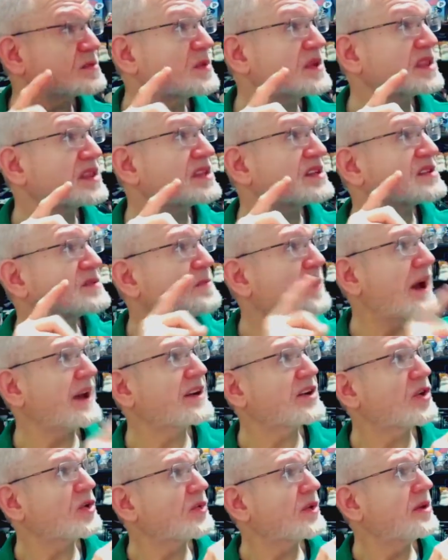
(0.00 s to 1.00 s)
with the
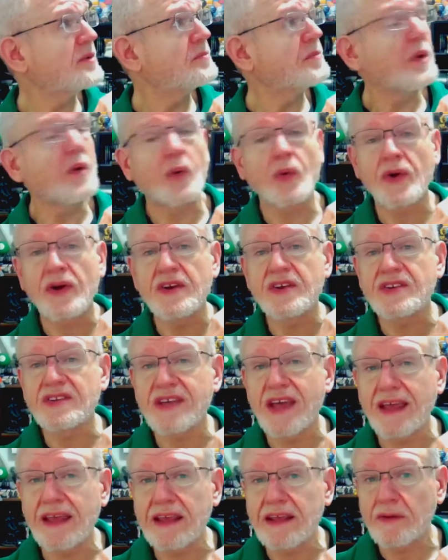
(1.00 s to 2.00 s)
spider report
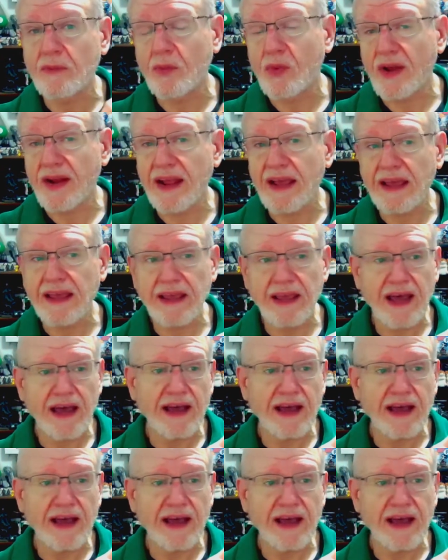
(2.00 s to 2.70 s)
and what I,